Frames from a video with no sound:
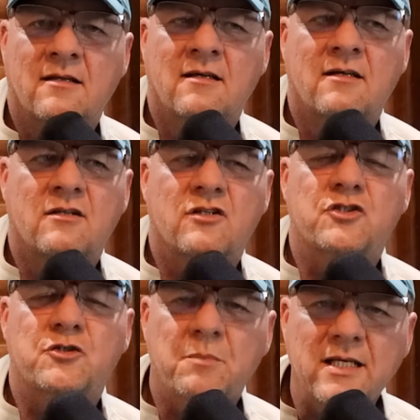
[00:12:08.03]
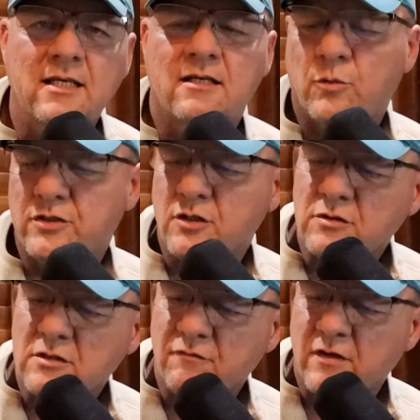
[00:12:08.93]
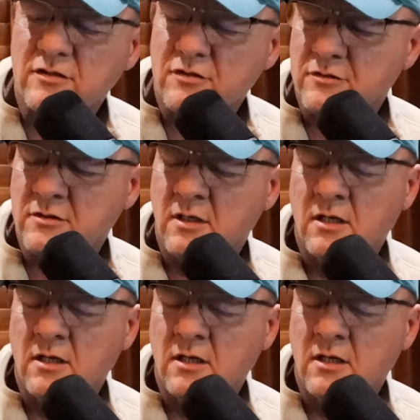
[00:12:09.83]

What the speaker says: at which those investors